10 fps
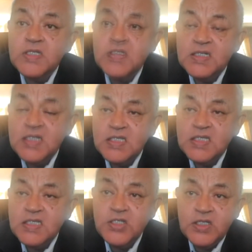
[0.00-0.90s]
was the
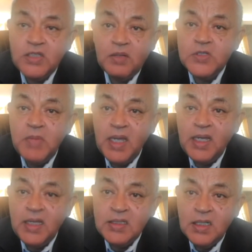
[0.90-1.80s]
decision that was
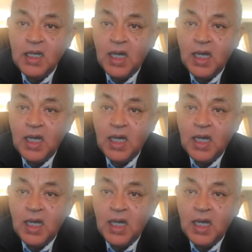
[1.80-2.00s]
made